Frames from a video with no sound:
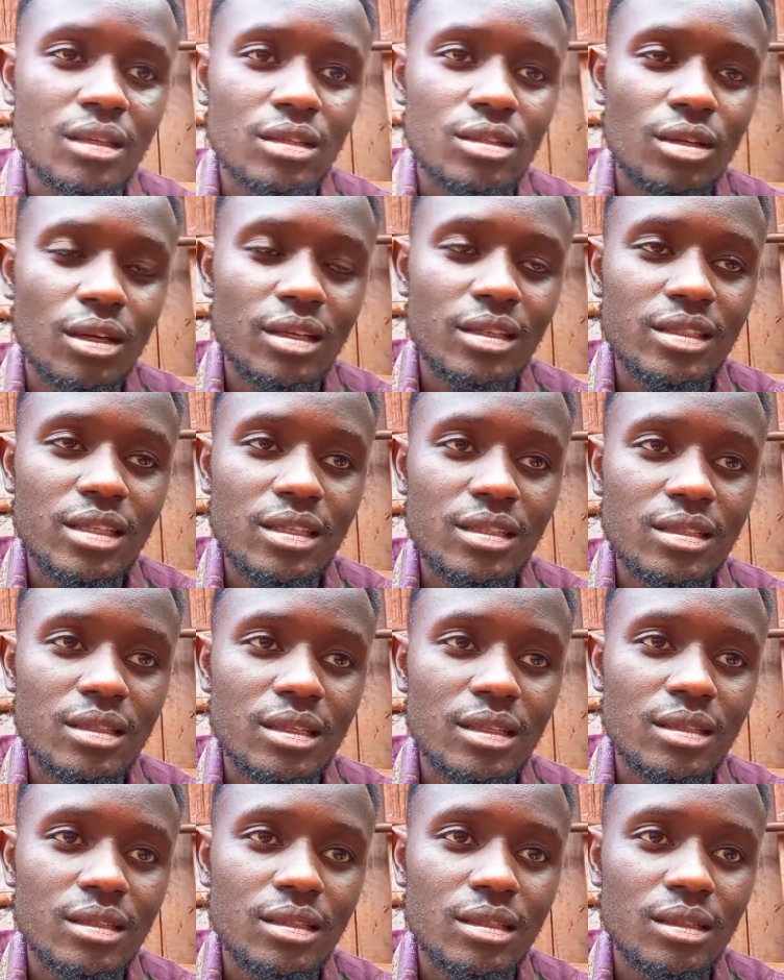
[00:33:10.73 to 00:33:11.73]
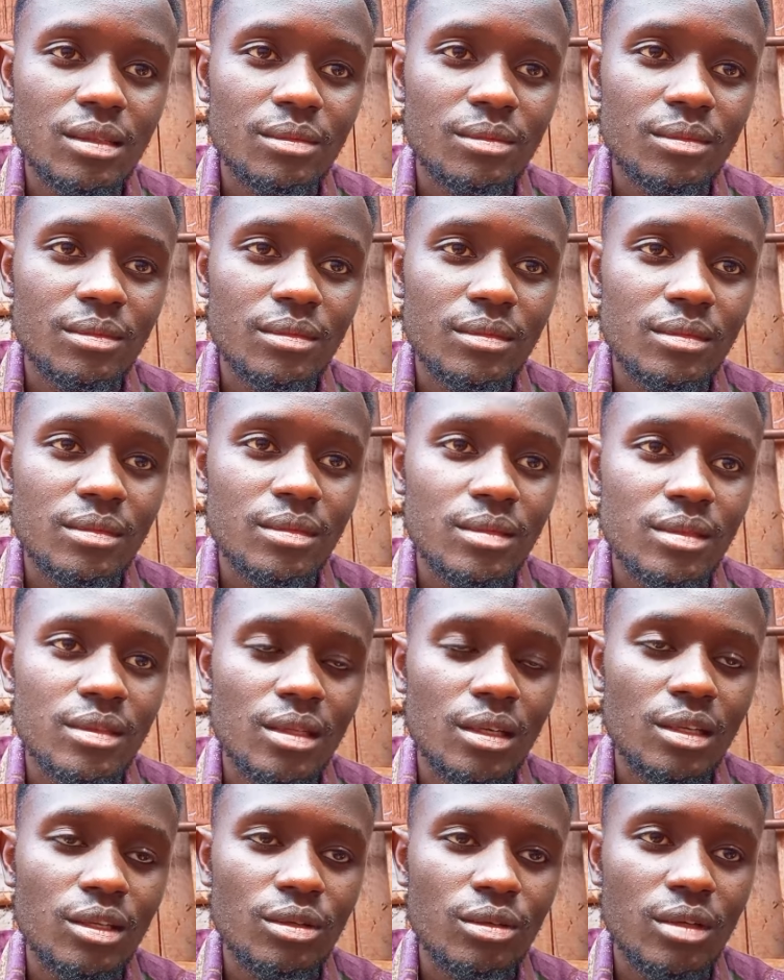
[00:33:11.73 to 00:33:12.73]
So I'll just let him
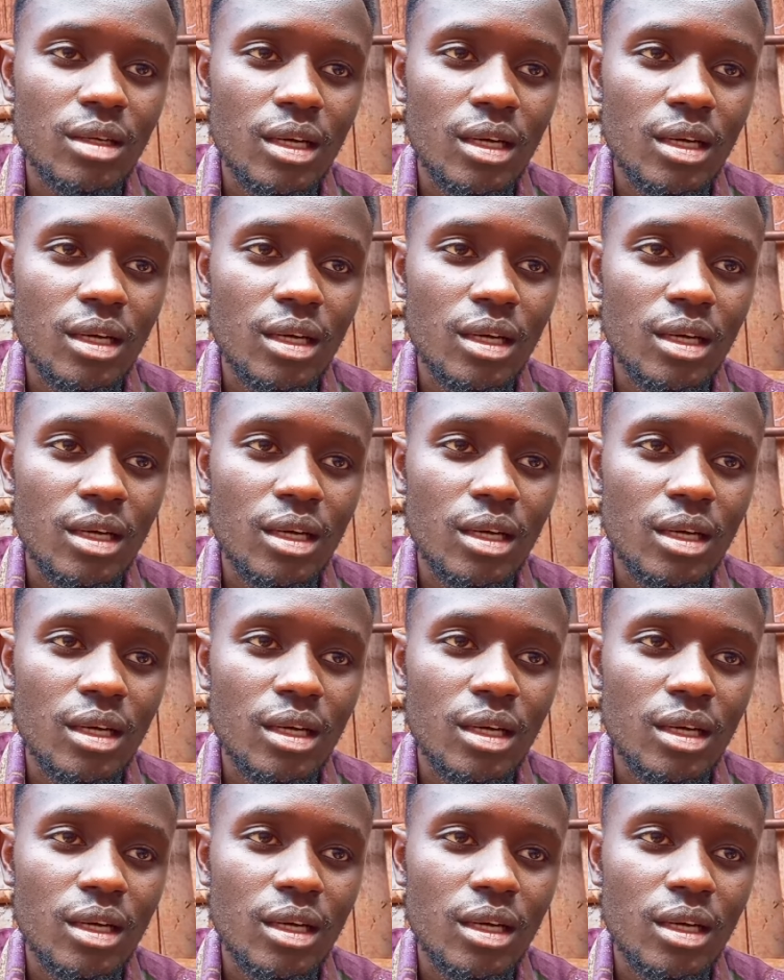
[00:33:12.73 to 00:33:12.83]
tell you